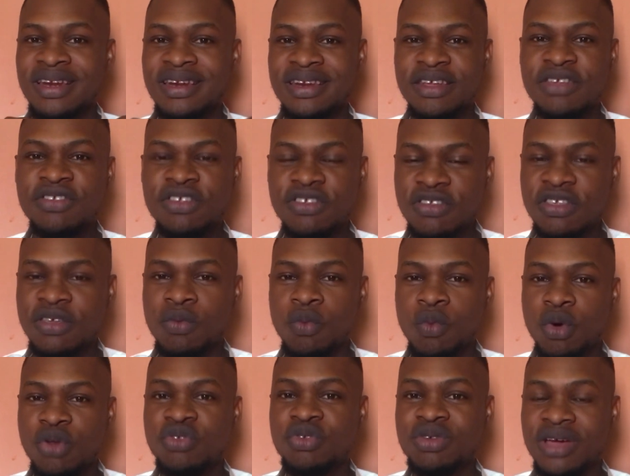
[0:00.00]
This is
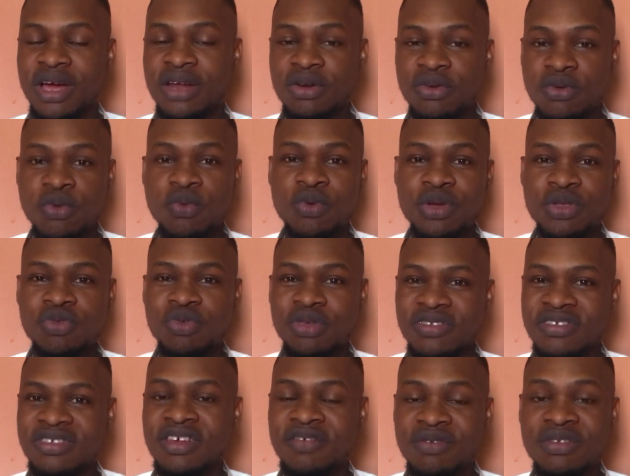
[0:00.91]
what you can do with
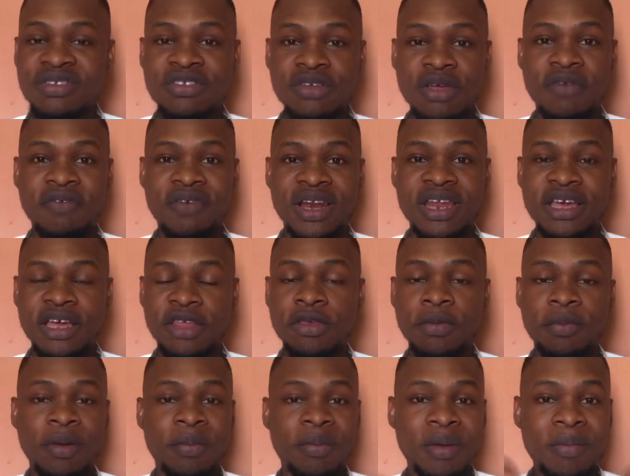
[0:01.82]
27 seeds of alligator
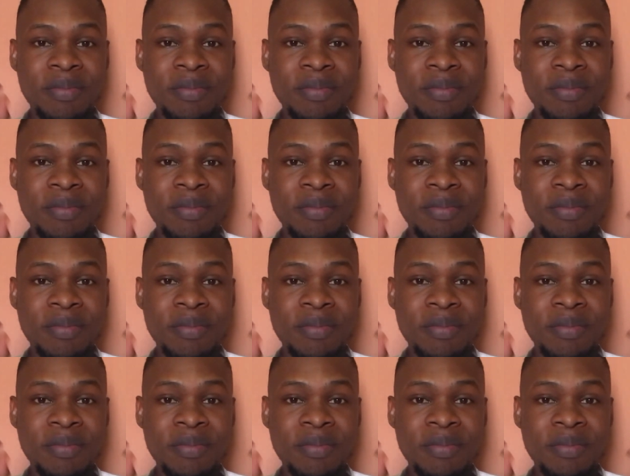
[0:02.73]
pepper.